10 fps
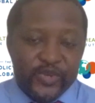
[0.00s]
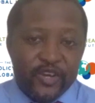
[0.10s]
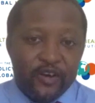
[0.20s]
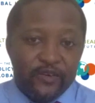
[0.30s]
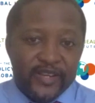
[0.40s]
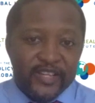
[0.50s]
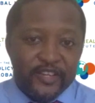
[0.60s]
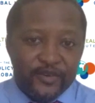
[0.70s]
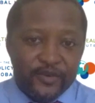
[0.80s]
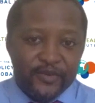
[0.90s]
we already
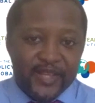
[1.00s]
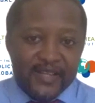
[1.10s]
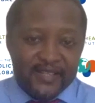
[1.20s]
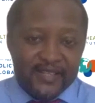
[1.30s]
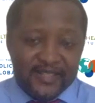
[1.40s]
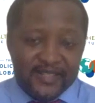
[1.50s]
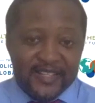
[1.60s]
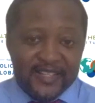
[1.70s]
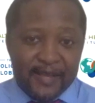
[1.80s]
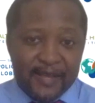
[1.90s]
know that it's an
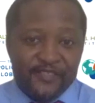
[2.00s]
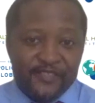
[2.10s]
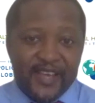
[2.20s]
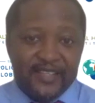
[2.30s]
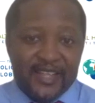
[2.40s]
established fact